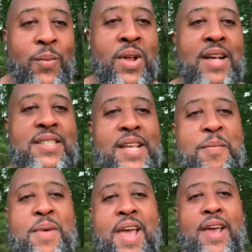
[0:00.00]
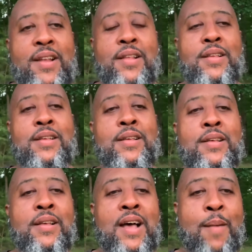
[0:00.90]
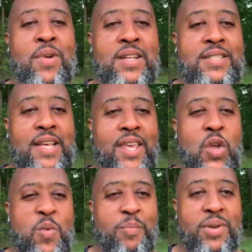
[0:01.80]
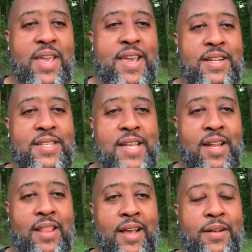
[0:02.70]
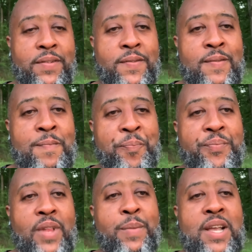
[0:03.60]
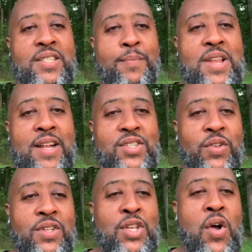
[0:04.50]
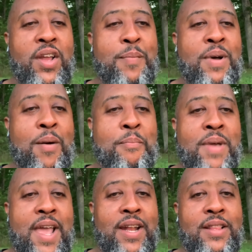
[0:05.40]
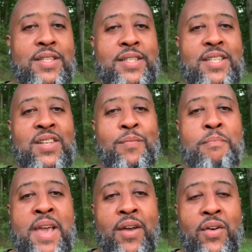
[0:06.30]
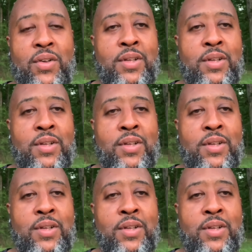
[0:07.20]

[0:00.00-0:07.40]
When I say man, I'm gonna say human being instead of that because I'm not talking about man in the sense of male.